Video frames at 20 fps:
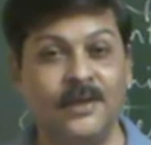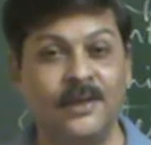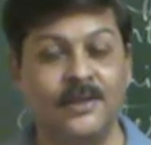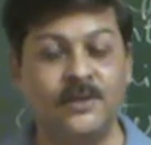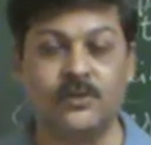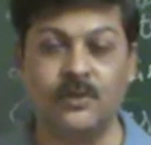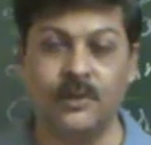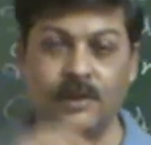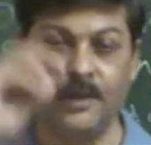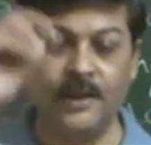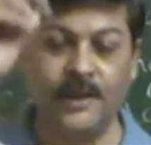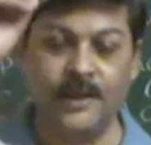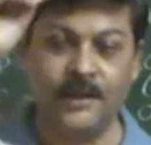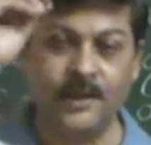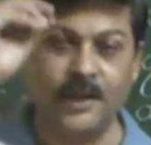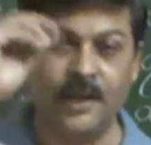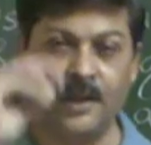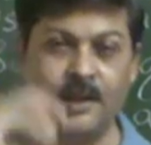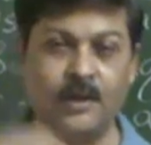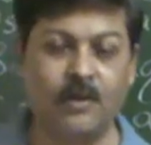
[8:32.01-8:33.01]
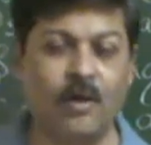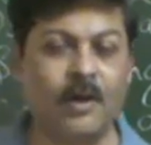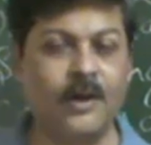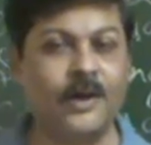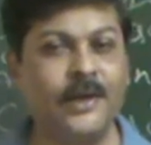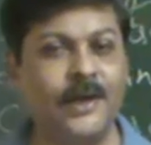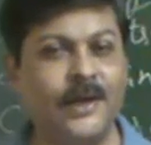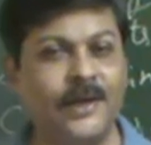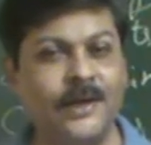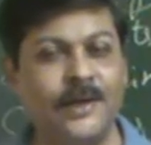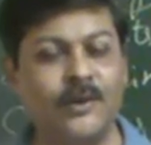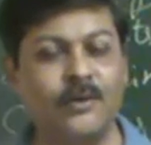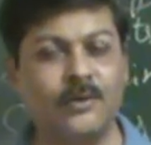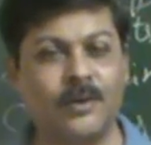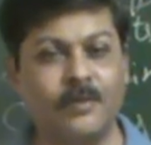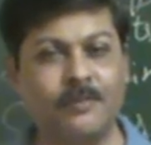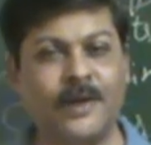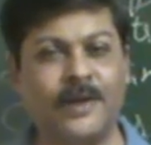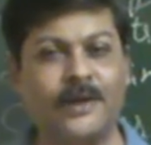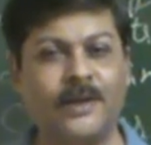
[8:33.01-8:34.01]
So in the law relating to
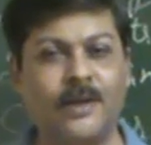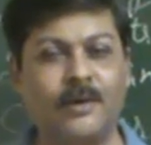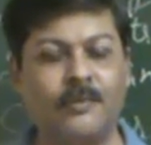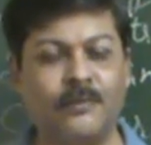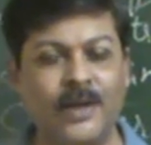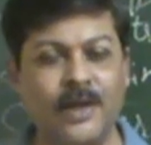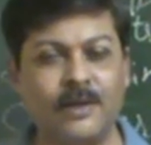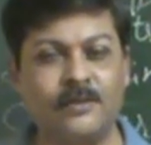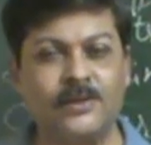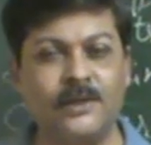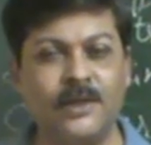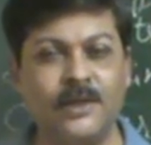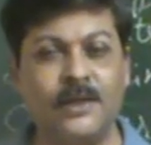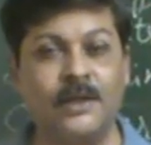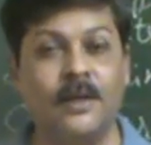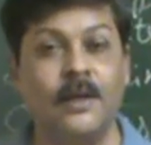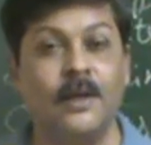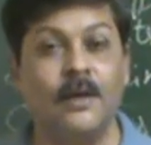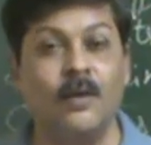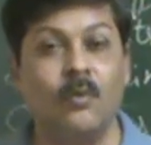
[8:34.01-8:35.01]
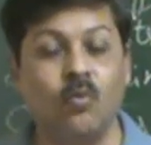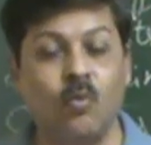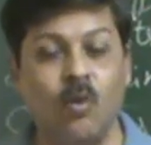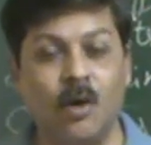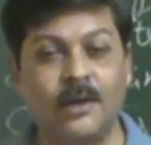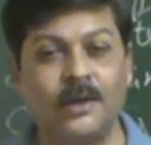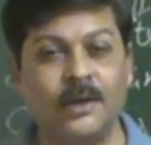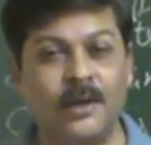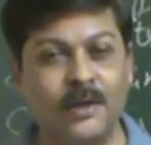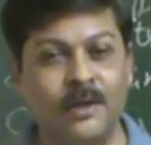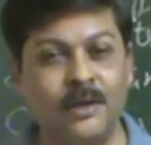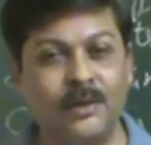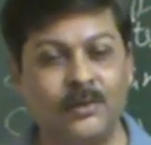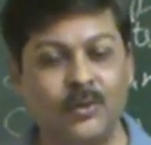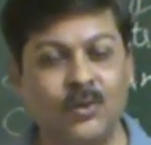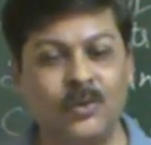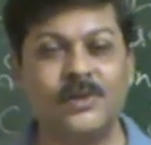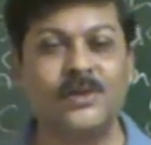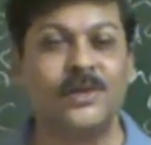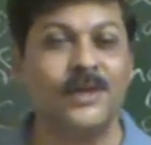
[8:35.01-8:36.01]
the minor, we have seen what are
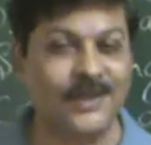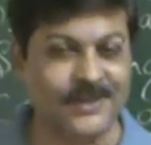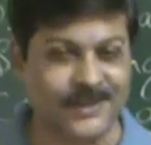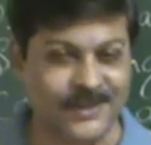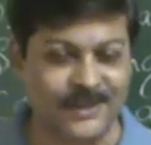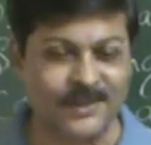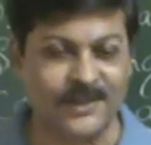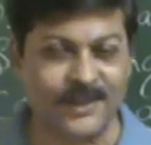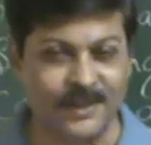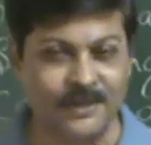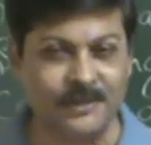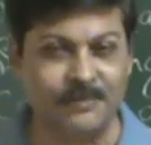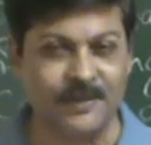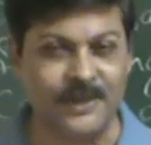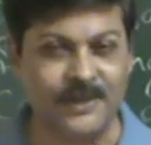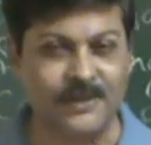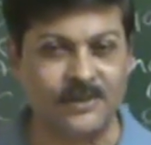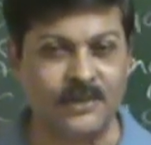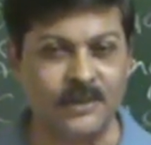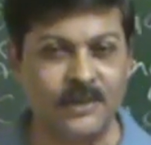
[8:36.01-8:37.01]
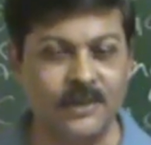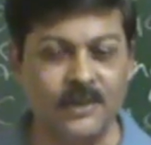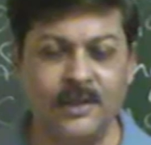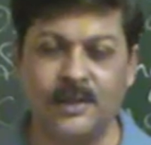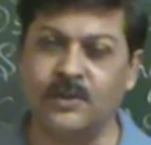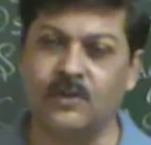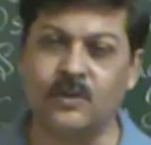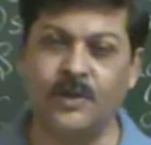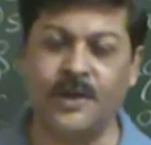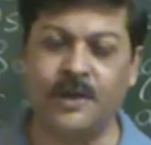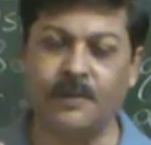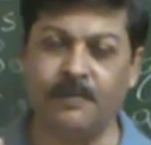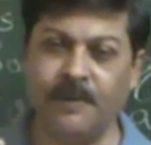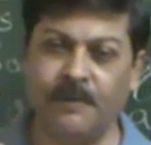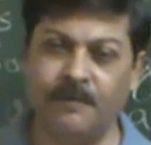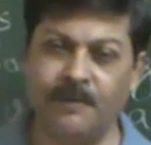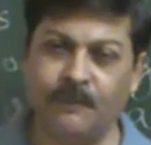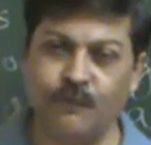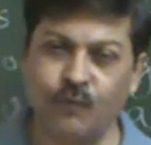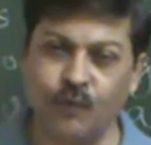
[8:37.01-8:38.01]
those necessary means. So it
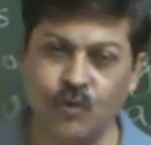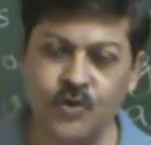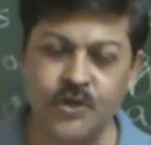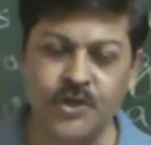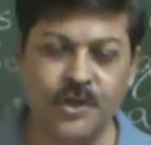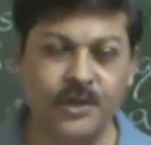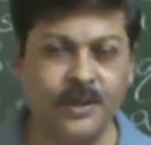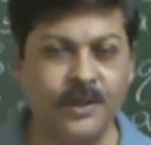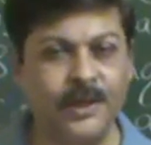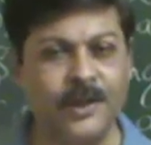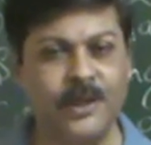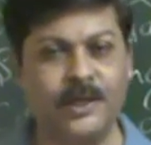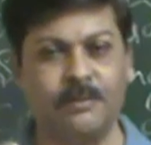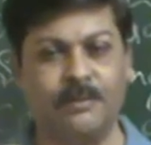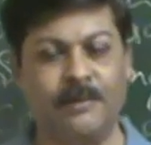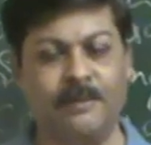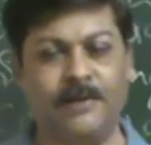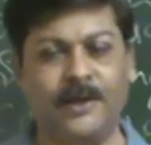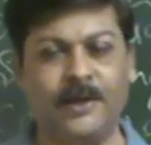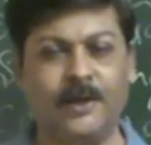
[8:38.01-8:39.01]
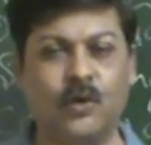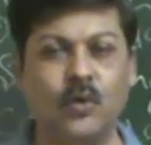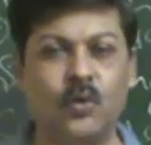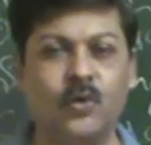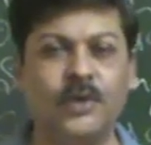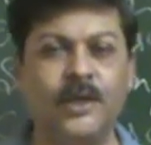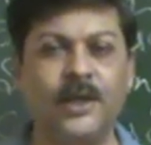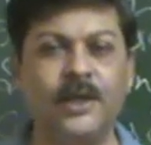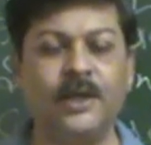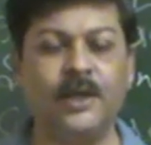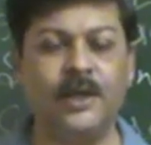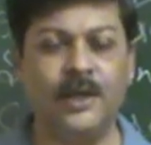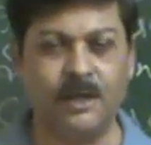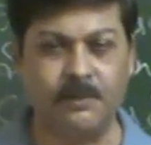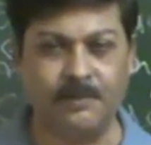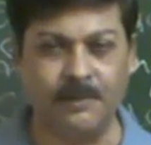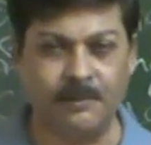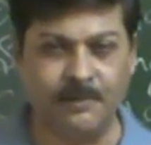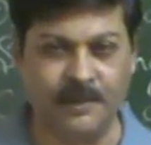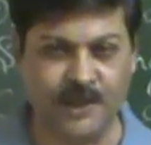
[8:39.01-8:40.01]
may be food, it may be clothing, it
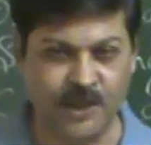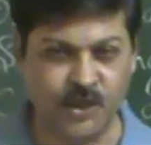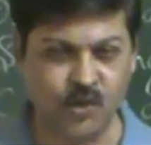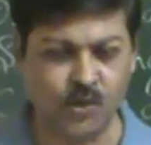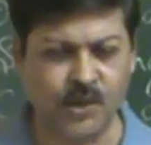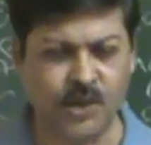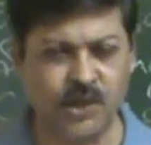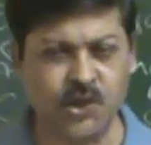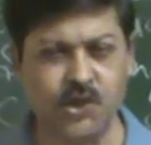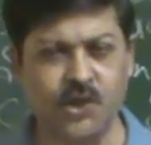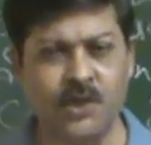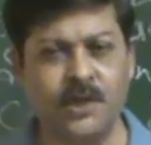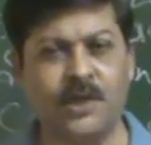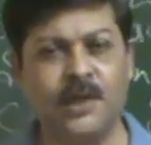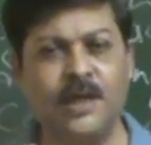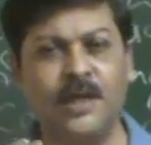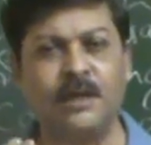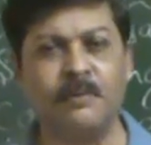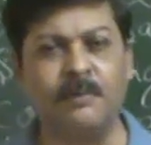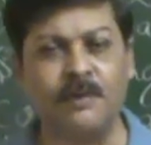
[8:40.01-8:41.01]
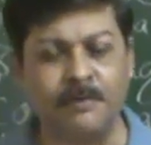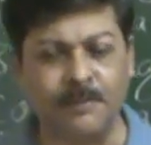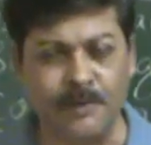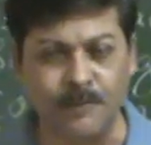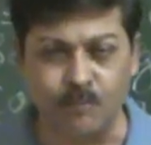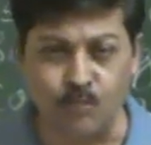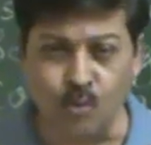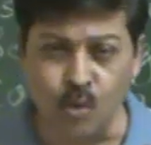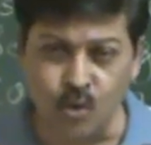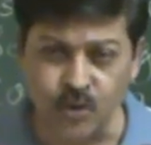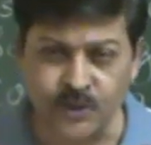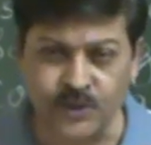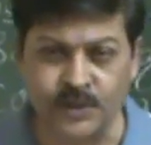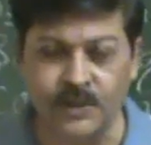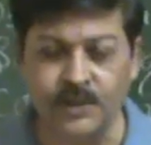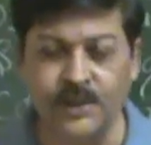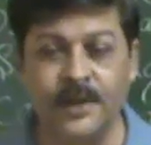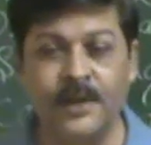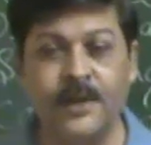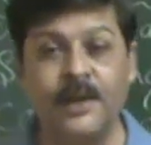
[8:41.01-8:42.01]
may be education, it may be
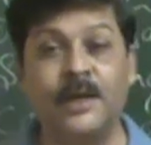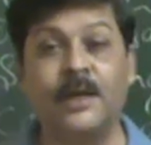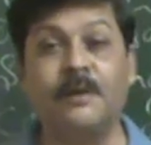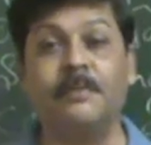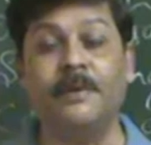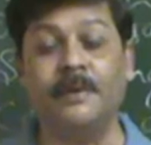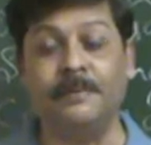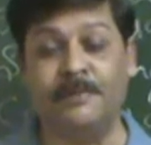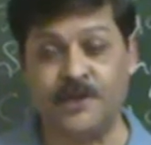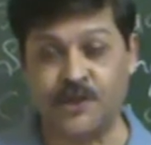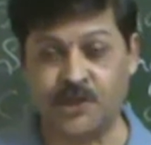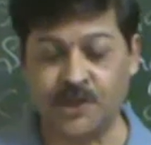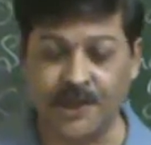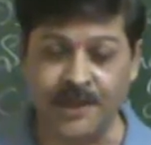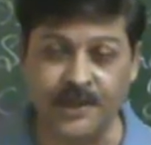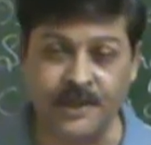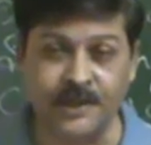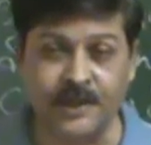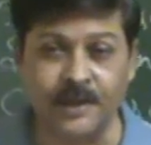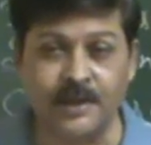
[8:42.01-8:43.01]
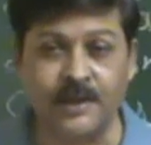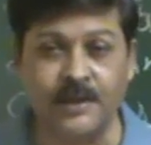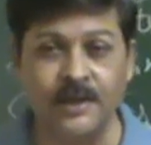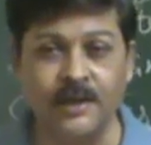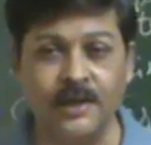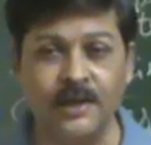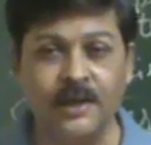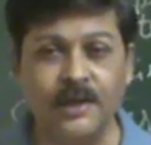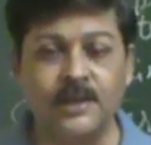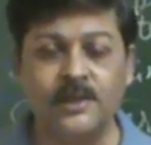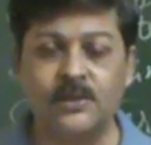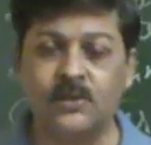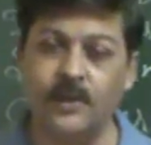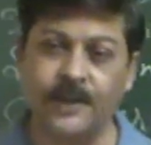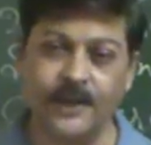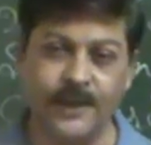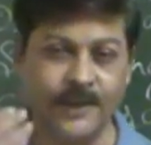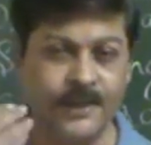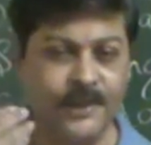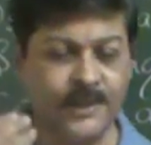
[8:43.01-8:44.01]
books, it may be shelter. So
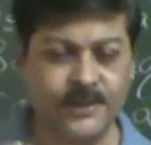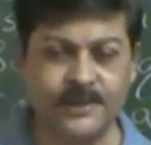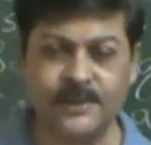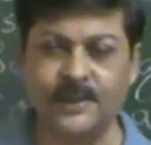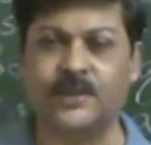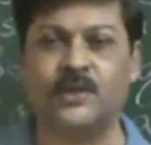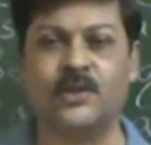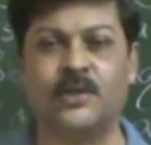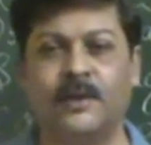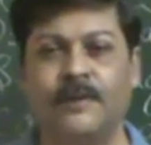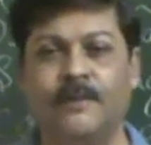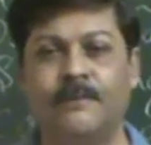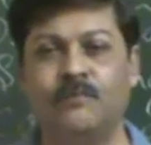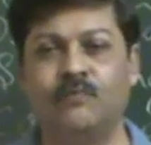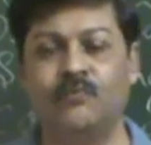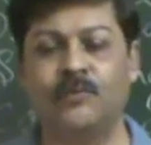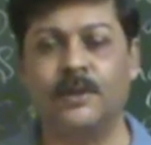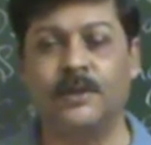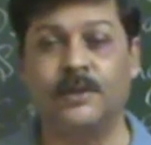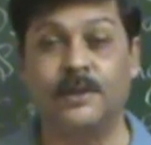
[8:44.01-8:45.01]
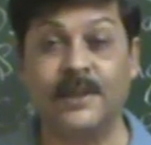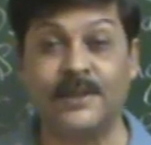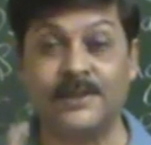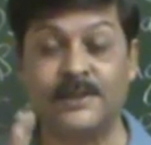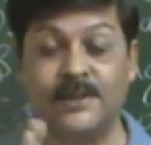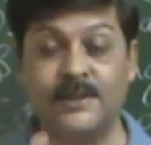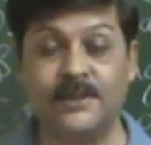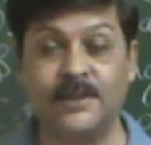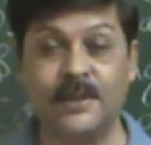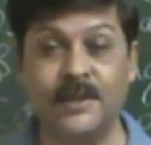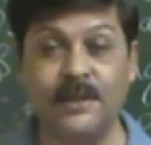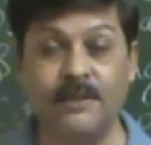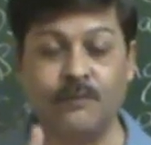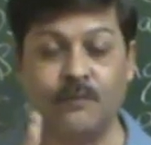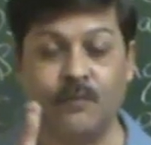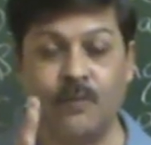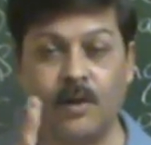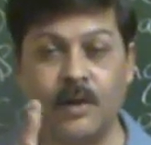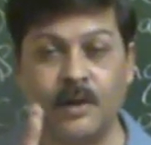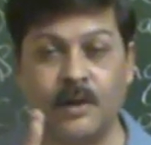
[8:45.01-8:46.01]
any such necessary
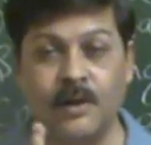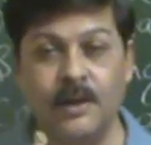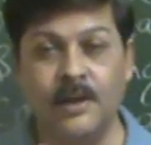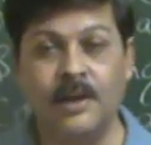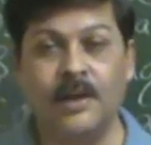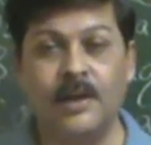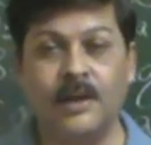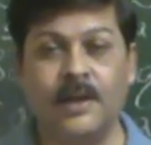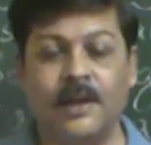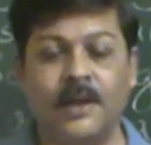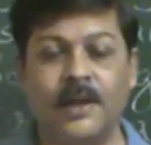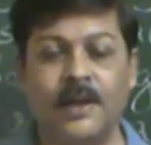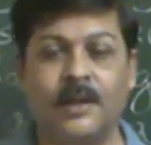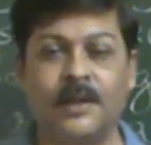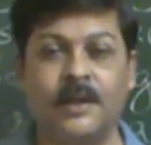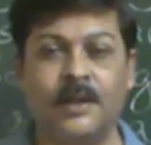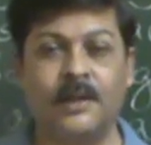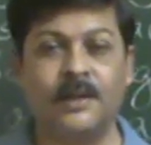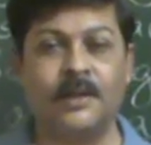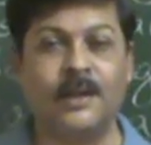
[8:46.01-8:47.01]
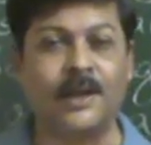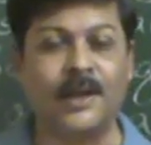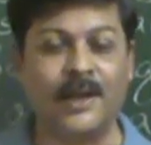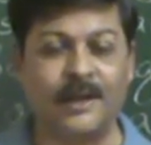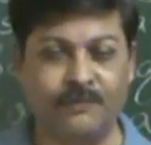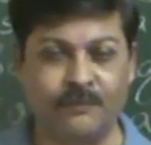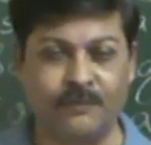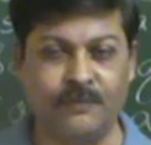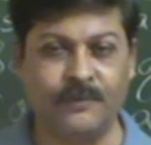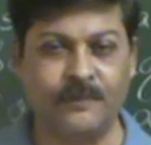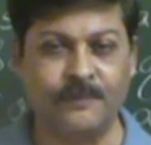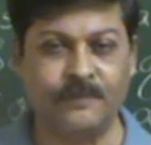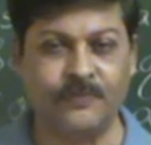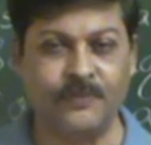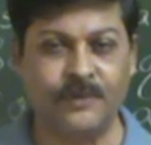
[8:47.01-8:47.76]
for here the life,